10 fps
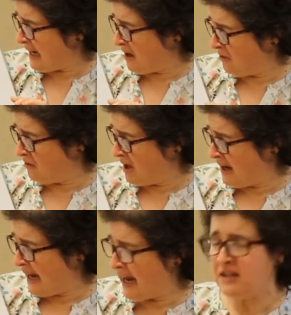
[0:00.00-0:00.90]
look
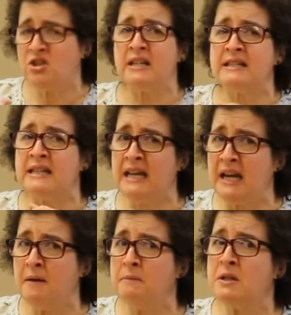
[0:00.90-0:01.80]
down. I
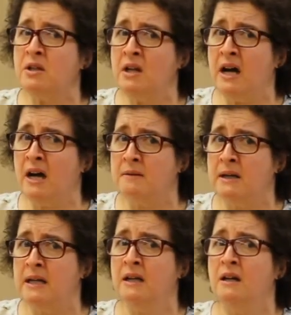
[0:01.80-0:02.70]
just kept
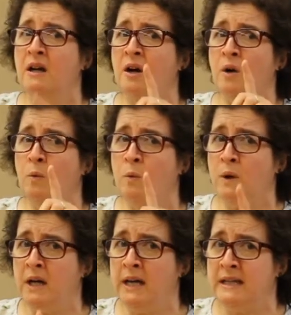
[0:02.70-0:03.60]
climbing,
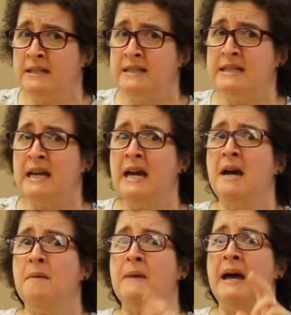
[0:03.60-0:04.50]
one
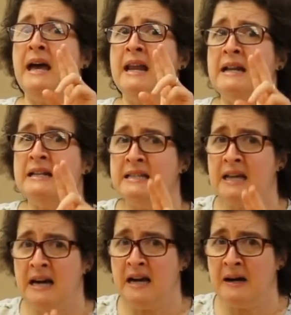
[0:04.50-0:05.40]
step at
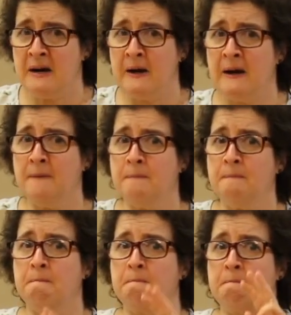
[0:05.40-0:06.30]
a
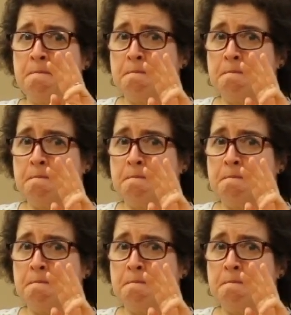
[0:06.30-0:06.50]
time,